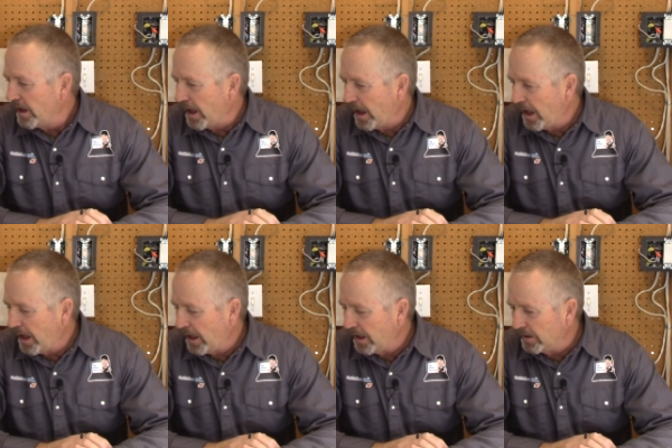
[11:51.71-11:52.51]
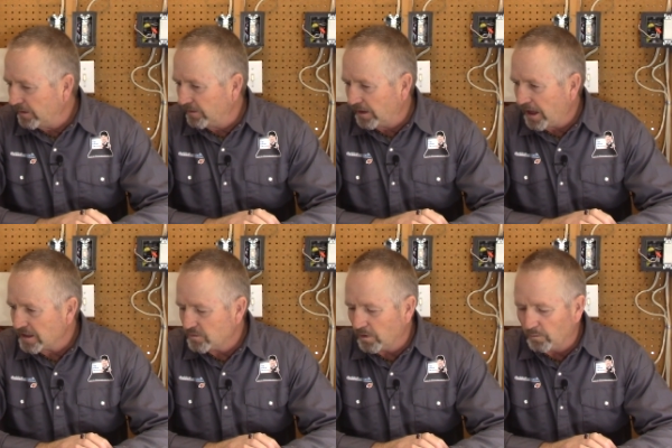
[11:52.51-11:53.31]
And the
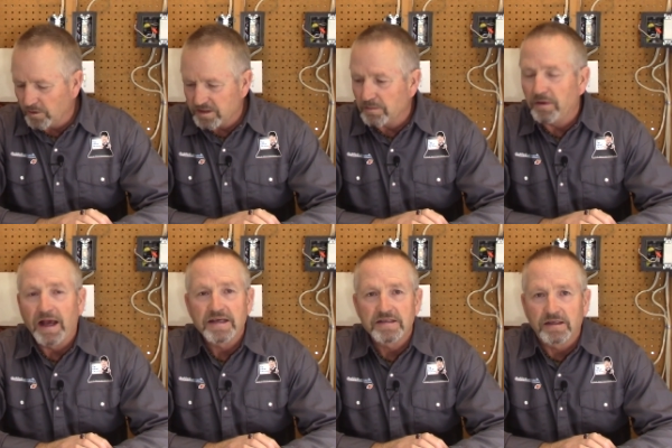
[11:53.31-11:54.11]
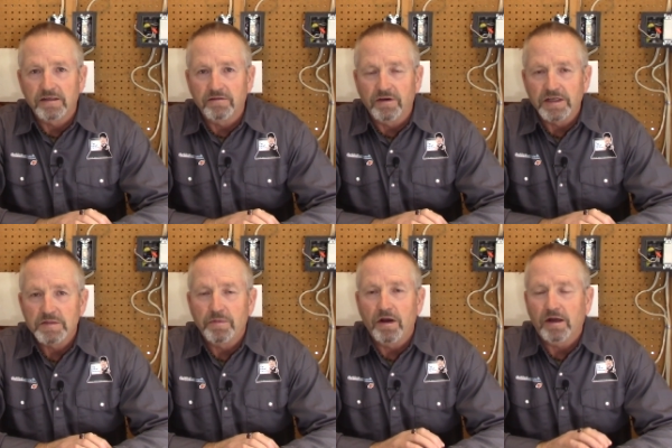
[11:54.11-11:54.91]
last one was the plastic device
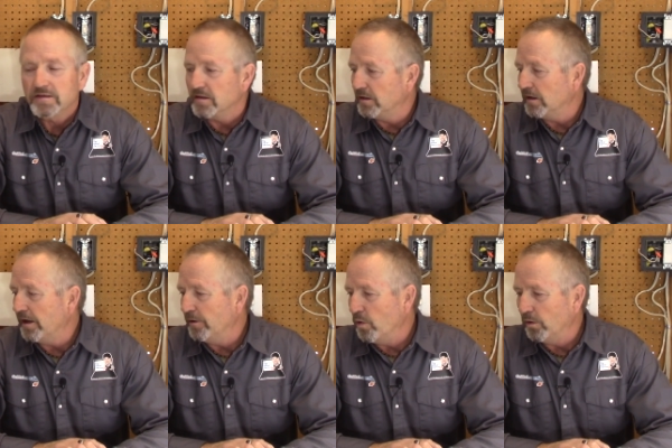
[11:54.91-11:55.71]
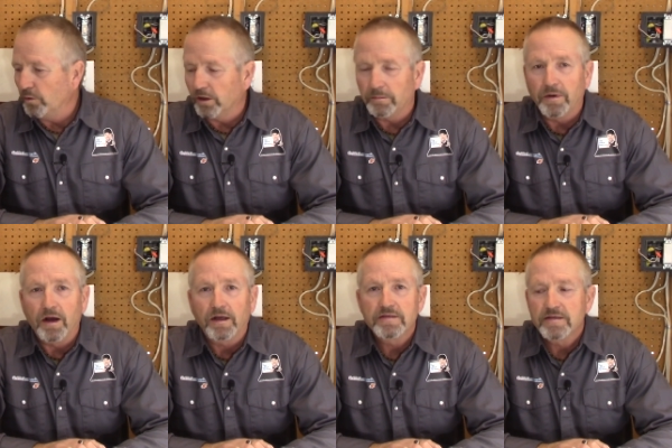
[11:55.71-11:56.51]
box, and an old work
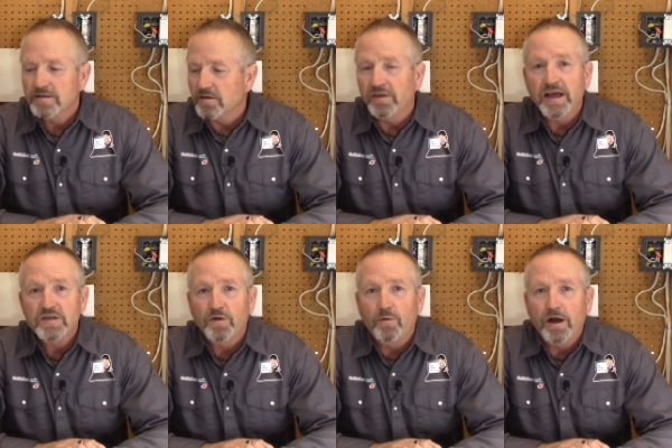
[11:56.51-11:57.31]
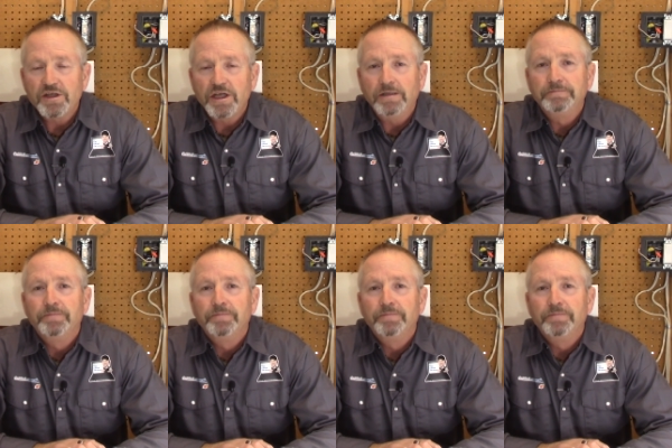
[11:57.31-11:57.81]
box. So thanks for watching.